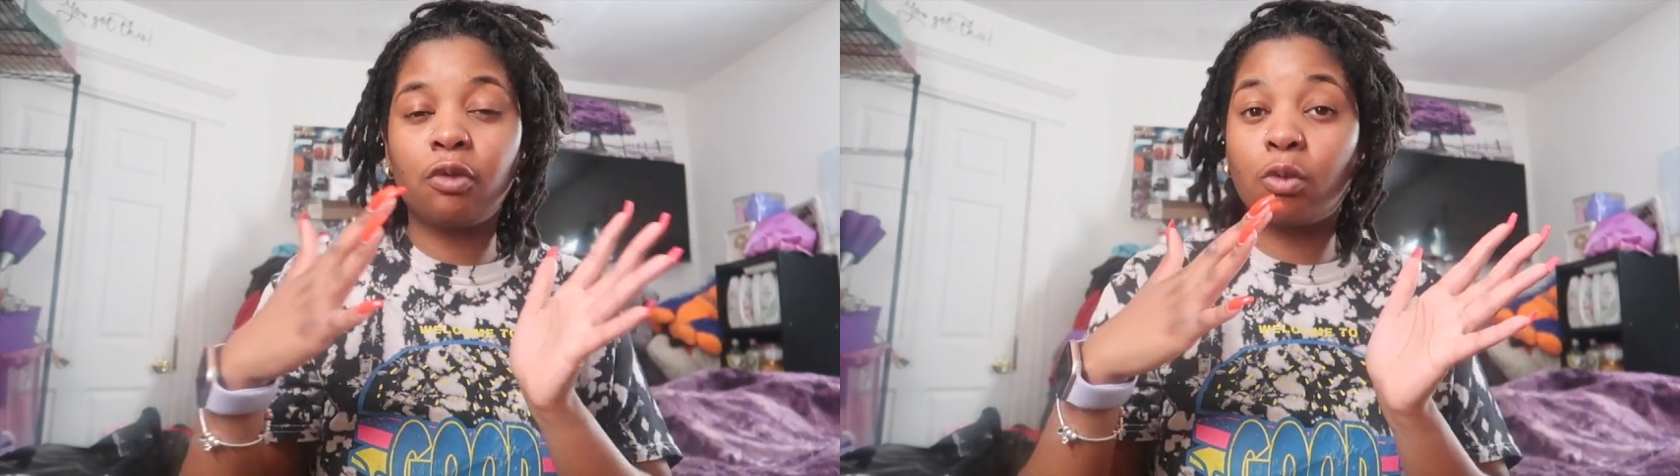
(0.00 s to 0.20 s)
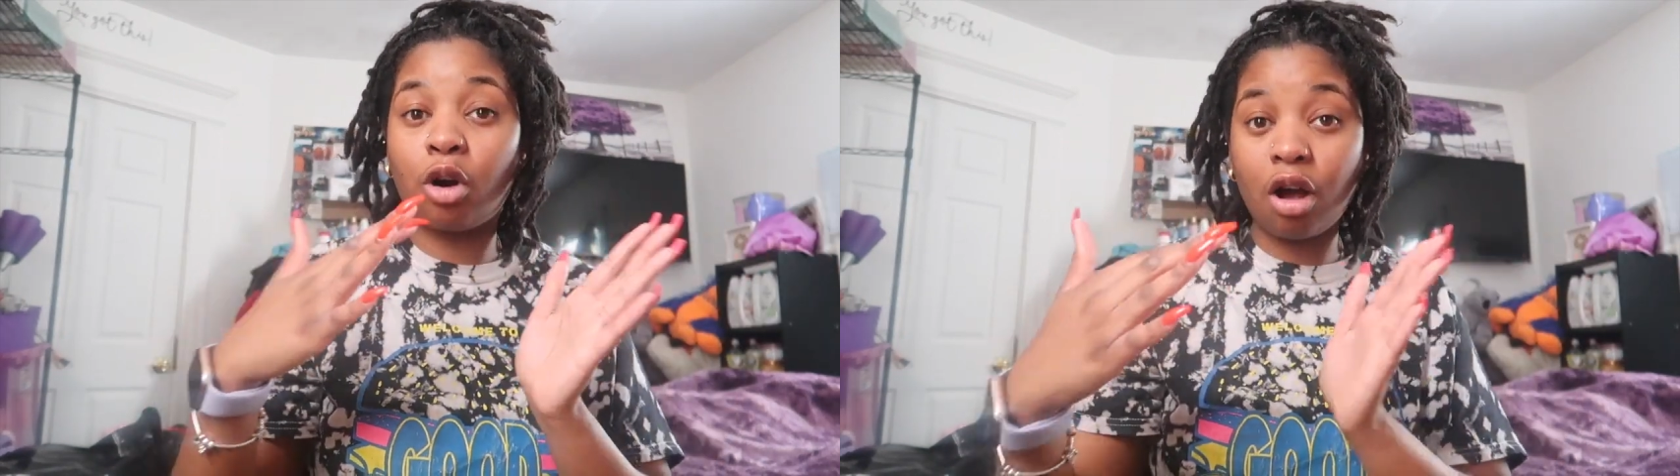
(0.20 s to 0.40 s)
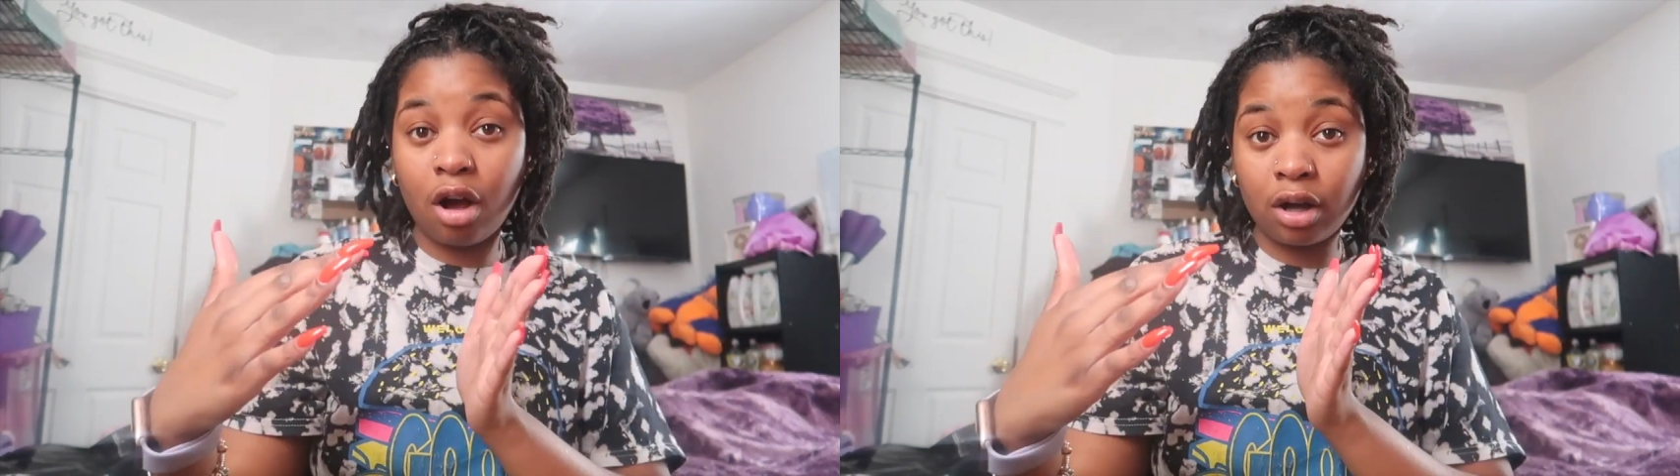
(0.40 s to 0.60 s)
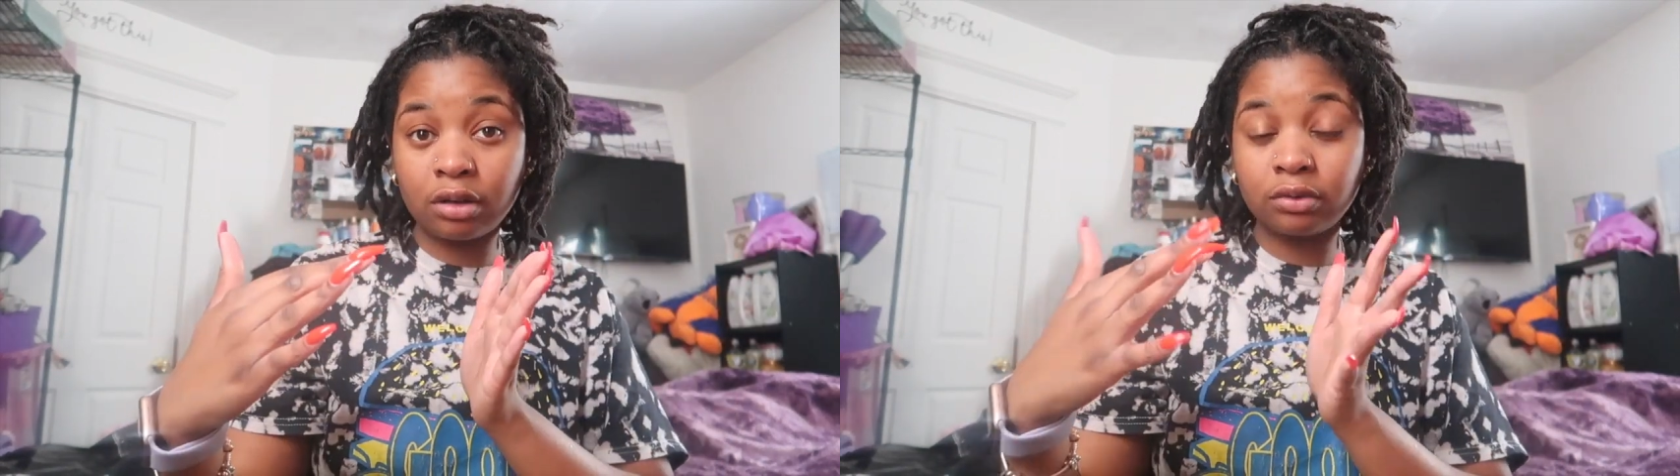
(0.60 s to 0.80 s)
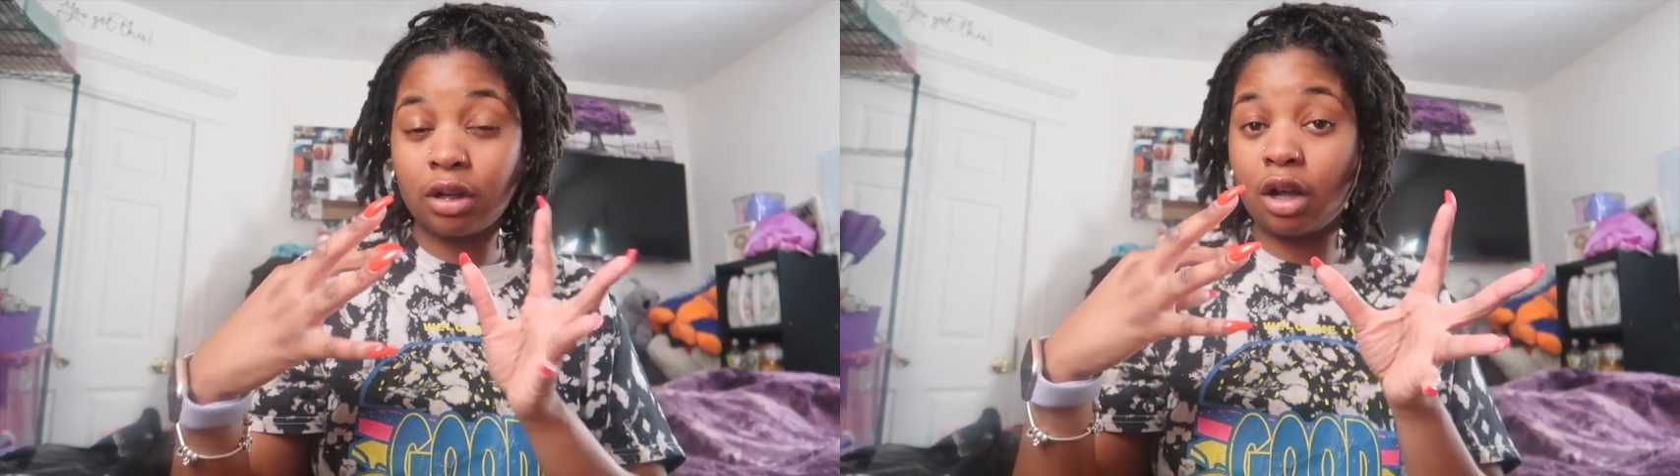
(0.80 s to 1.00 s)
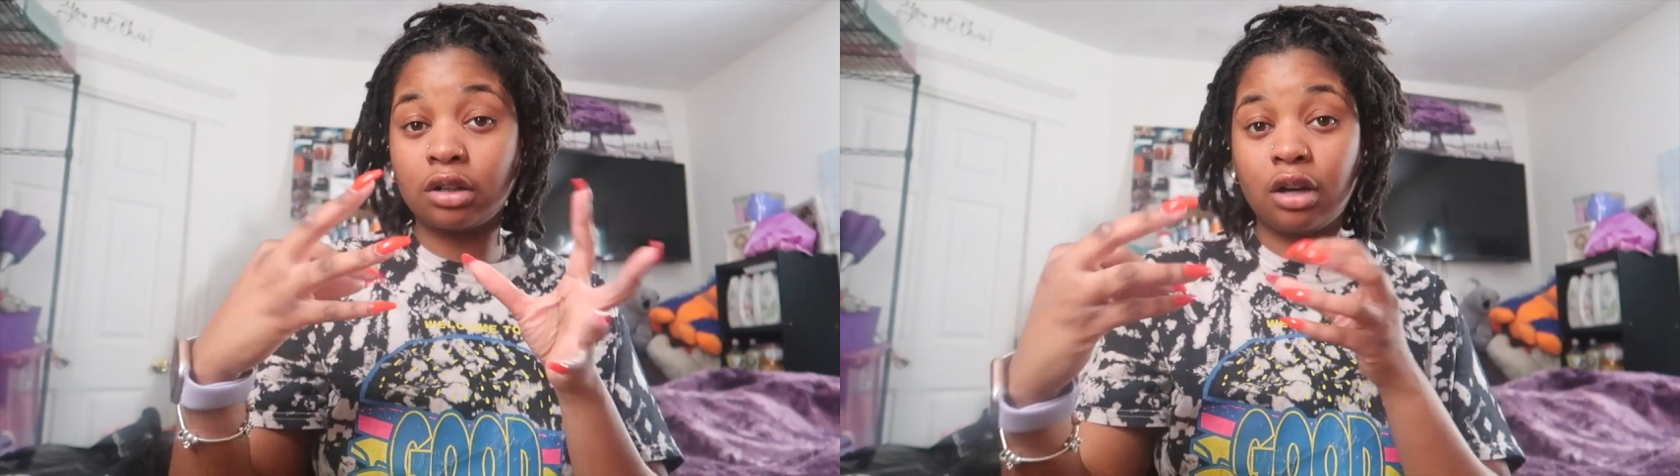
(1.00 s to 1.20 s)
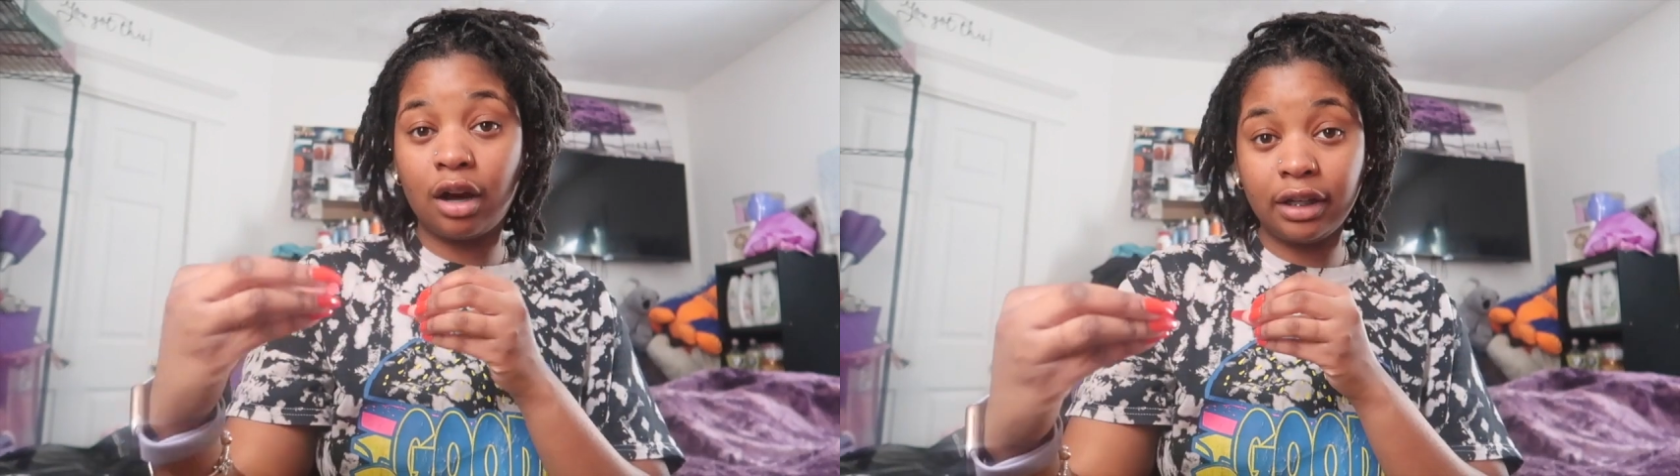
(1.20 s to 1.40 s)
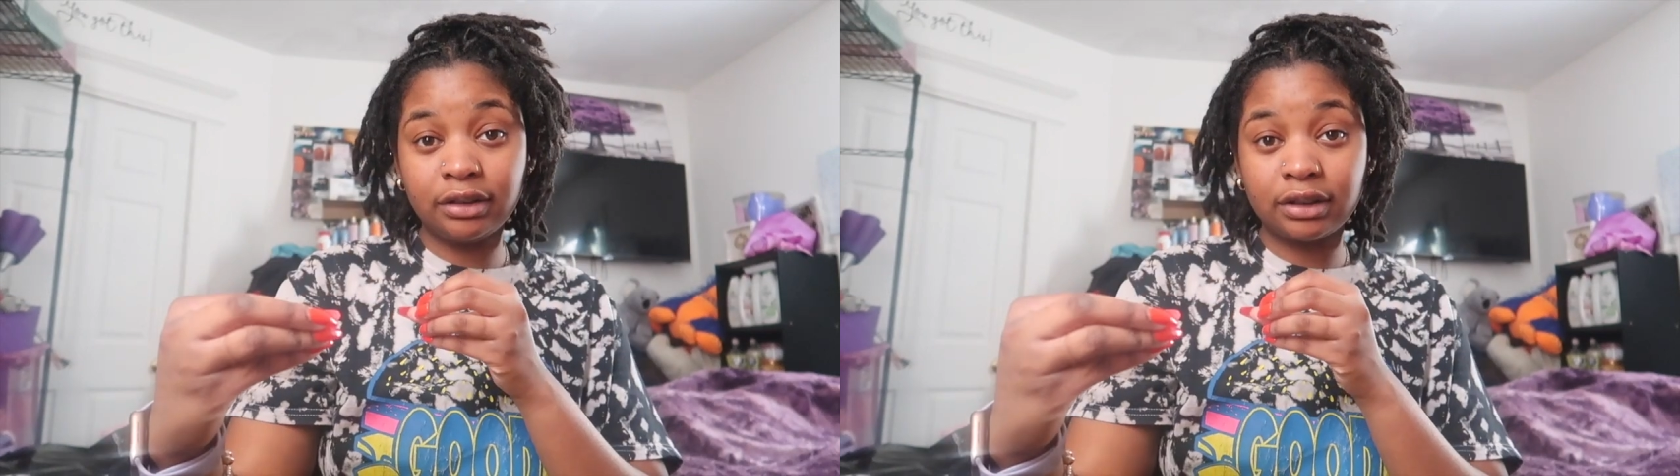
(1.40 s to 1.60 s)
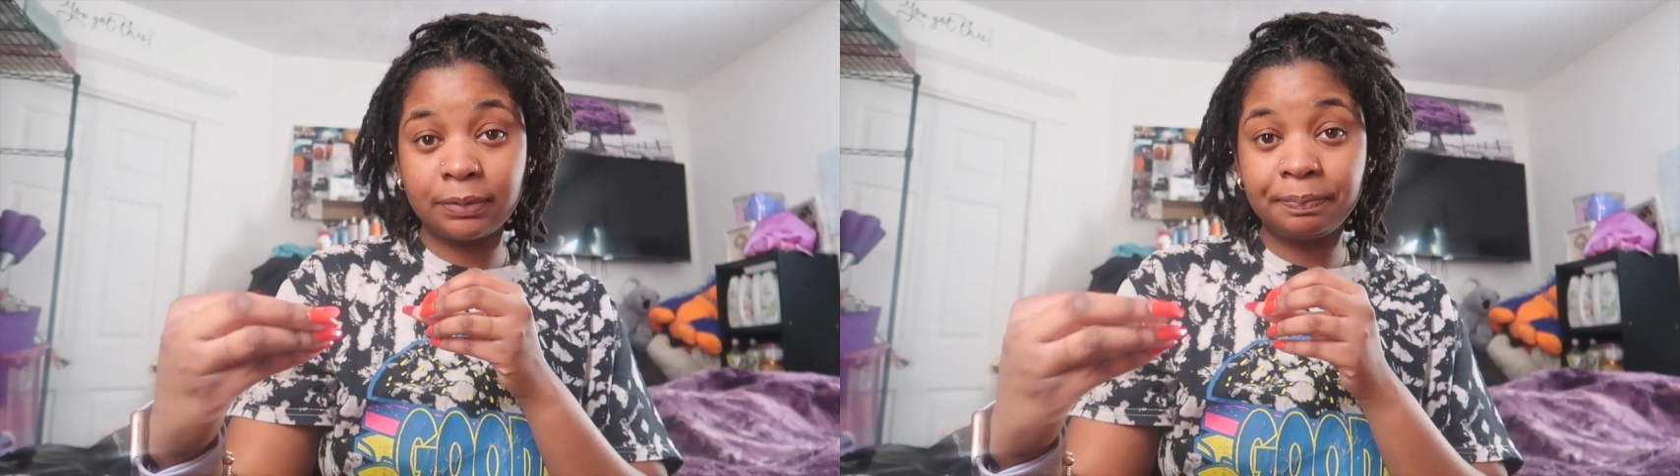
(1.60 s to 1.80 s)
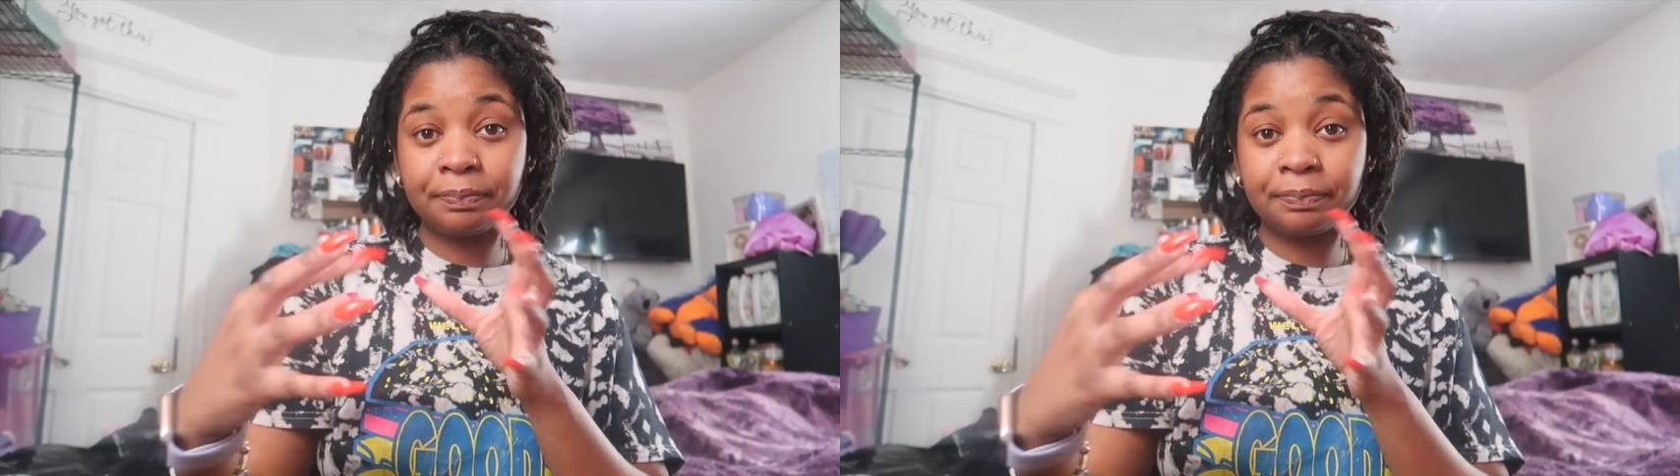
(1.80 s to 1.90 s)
raw, uncut,